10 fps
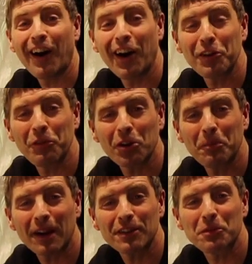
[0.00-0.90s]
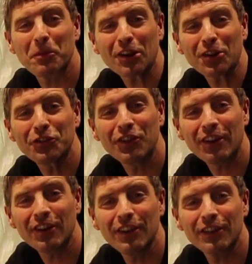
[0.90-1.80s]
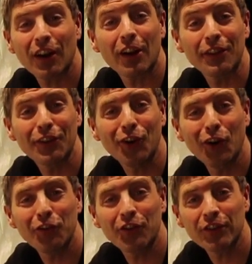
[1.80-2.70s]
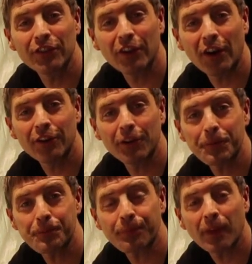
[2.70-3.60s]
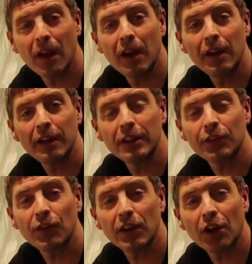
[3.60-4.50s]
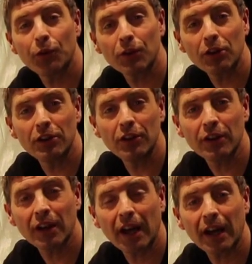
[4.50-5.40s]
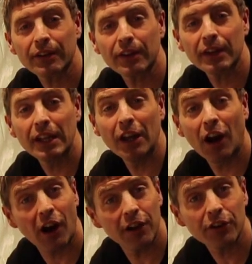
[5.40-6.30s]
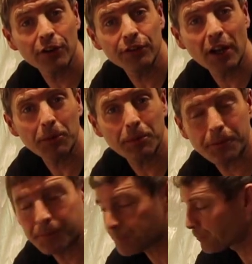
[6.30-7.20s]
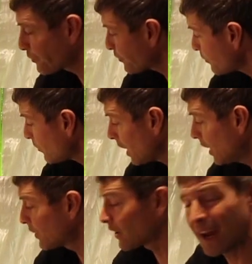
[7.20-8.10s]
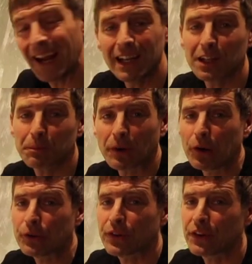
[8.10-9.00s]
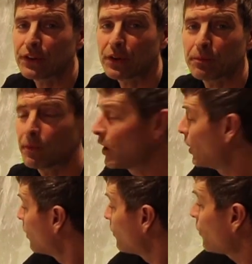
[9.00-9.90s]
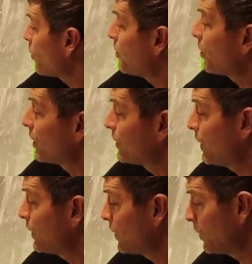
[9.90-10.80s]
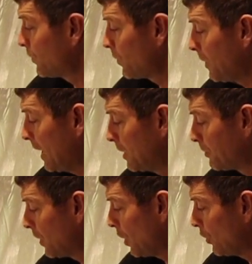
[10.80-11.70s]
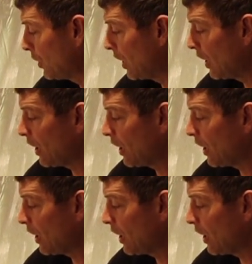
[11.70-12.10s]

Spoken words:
Hi and welcome back to the MIGRO series on soil versus hydro. This video we're going to look at the hydro setup. It's our Alien Pro system, four bucket system from Alien Pro.